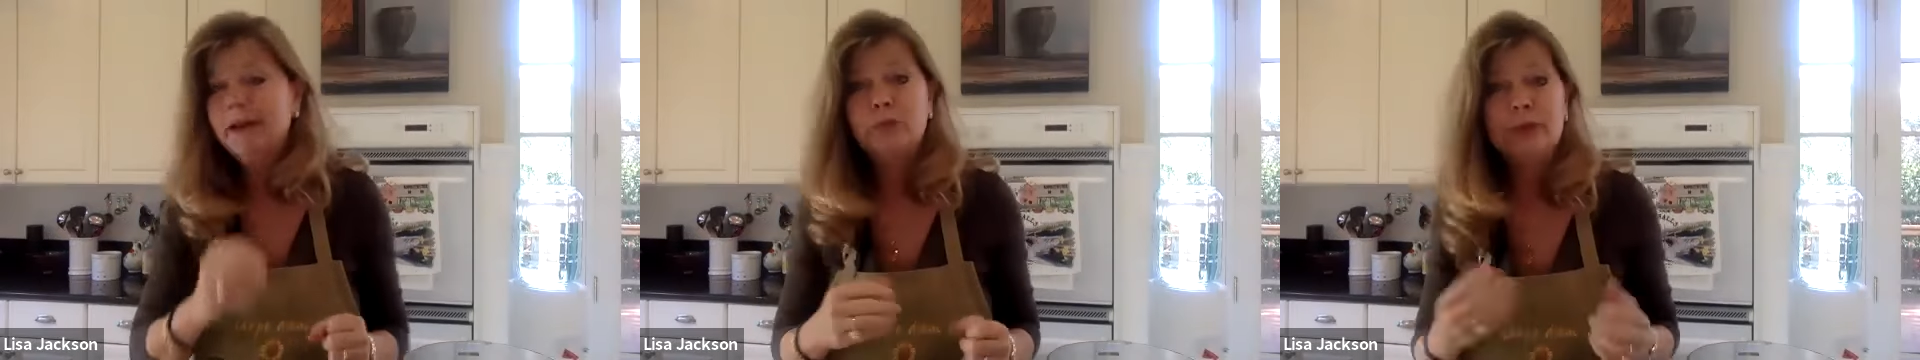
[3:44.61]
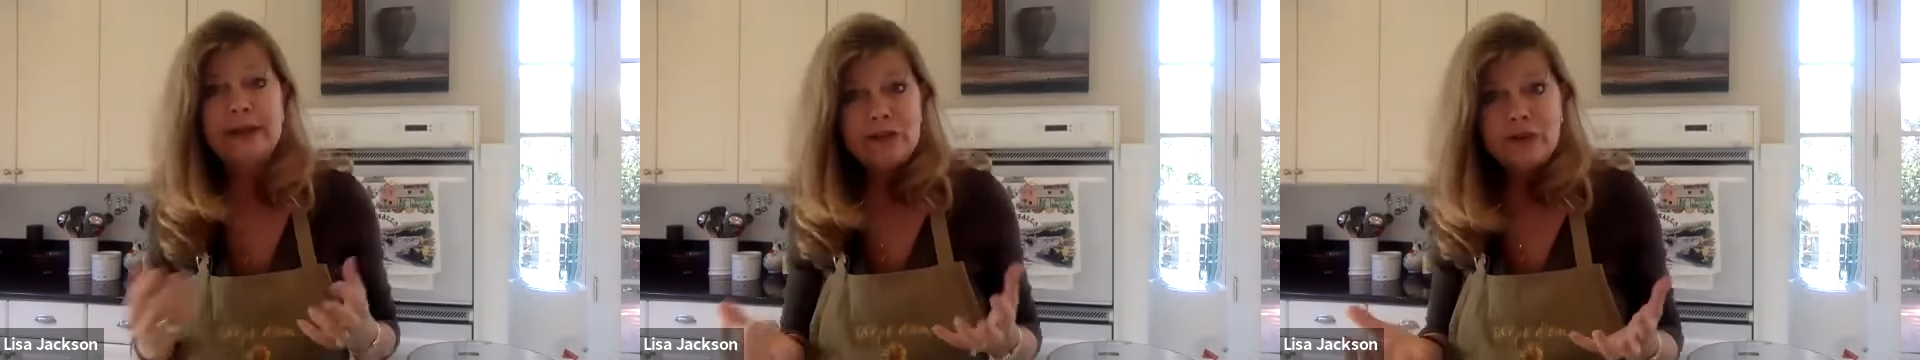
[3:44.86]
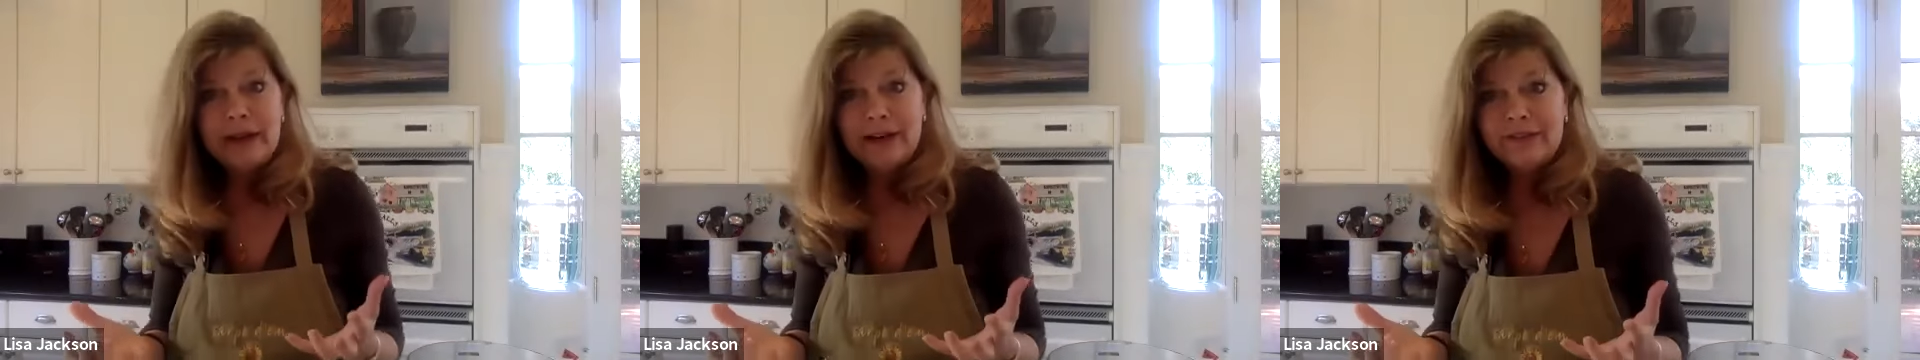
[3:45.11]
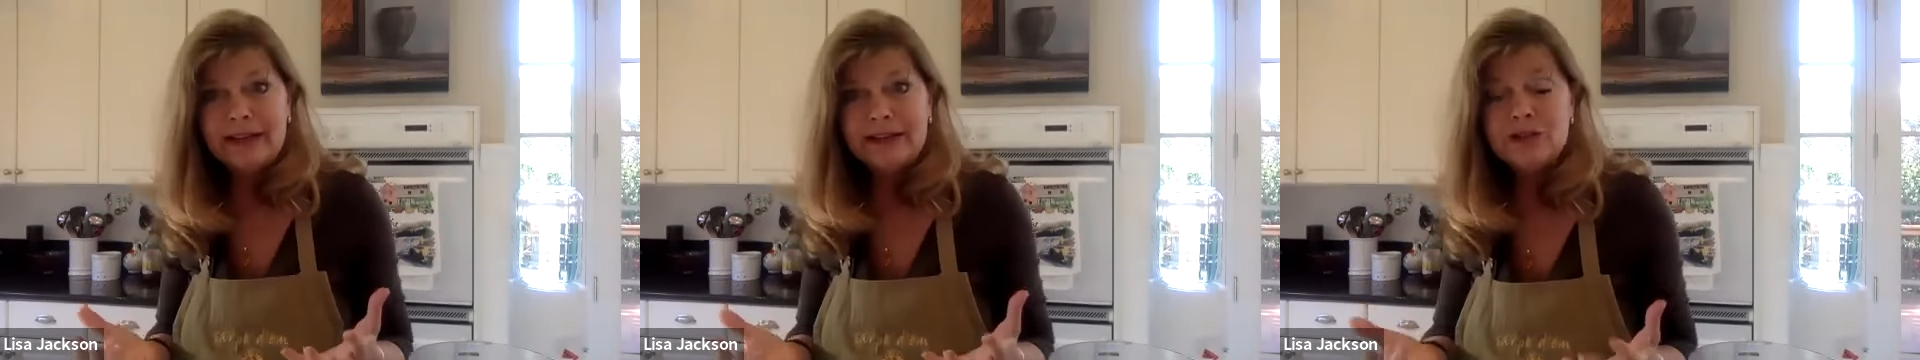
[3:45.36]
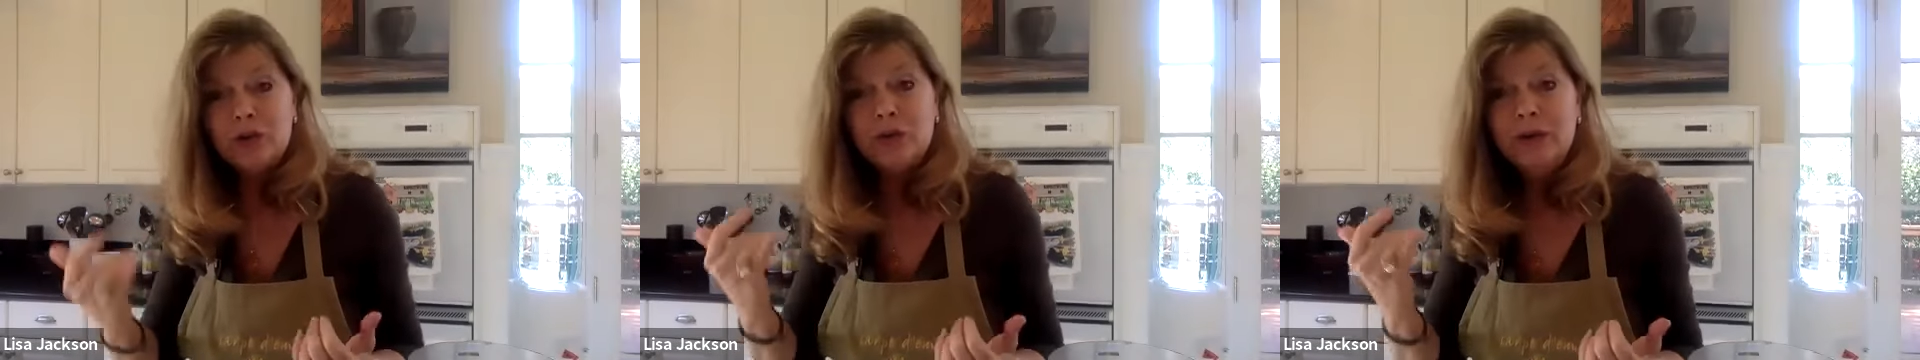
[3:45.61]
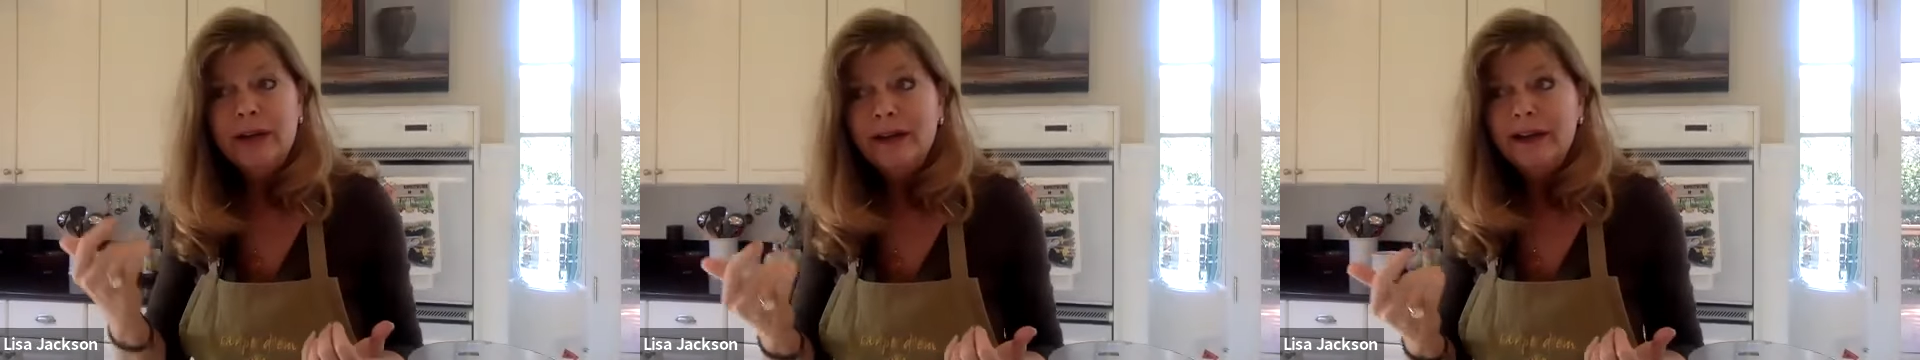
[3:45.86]
Well, I don't have that.
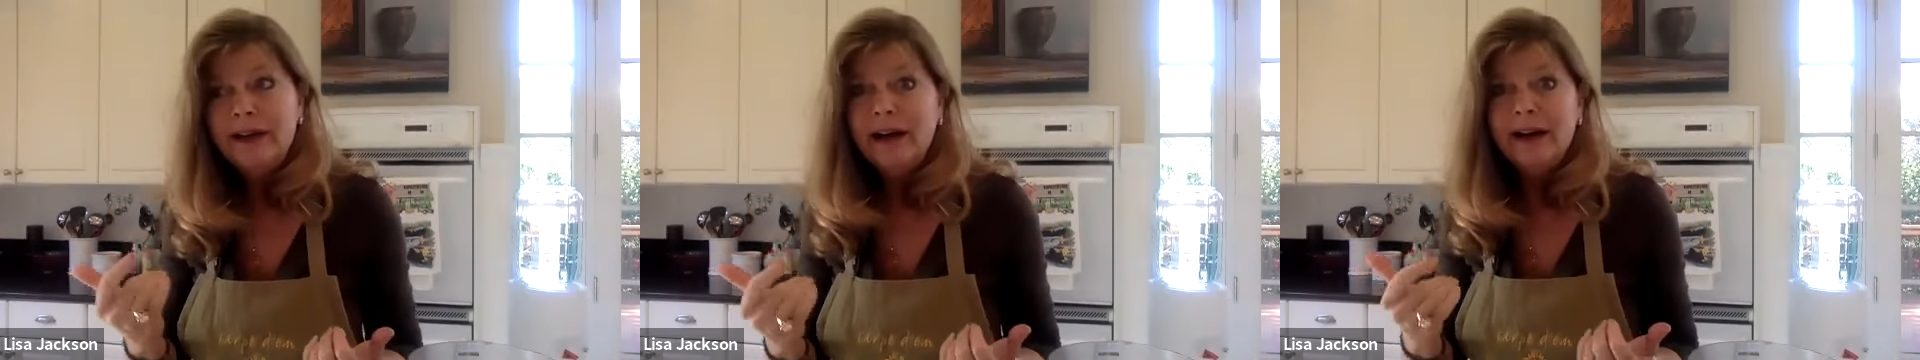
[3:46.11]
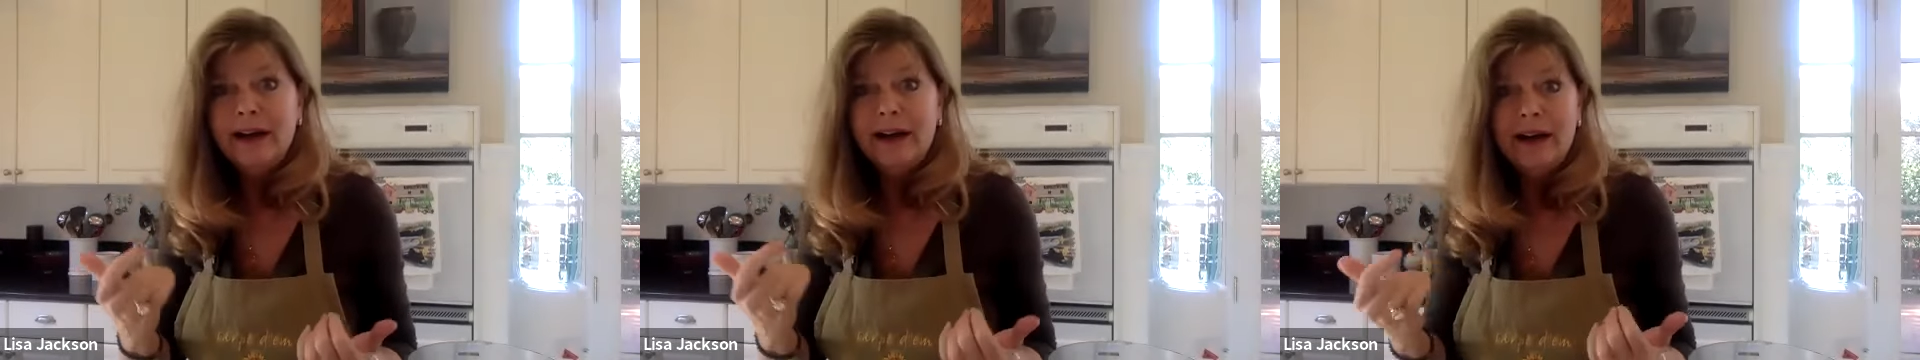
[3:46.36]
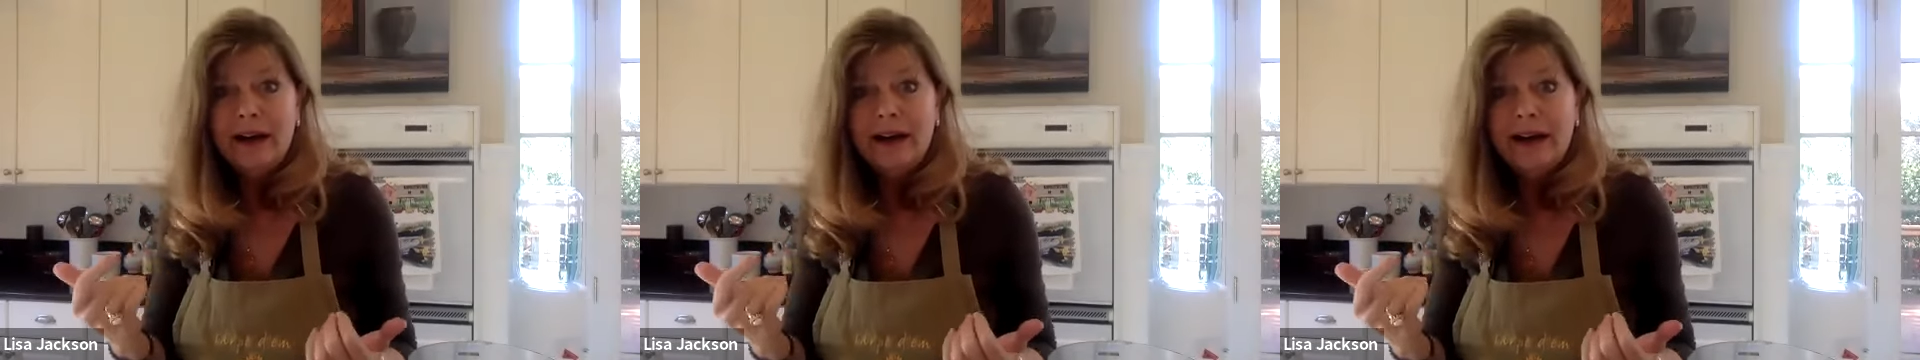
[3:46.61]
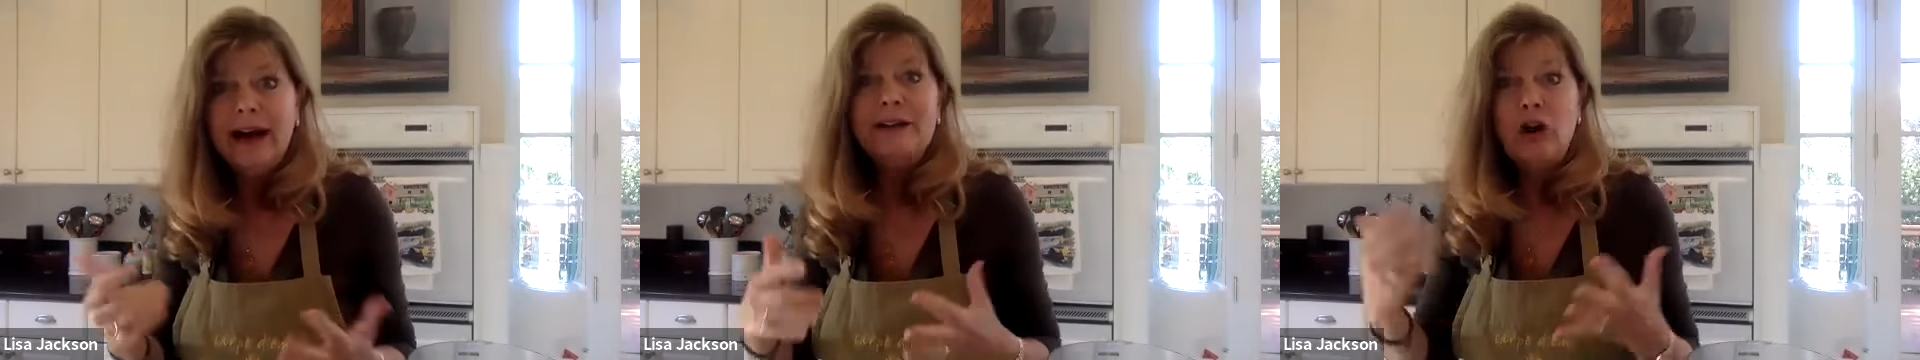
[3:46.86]
So I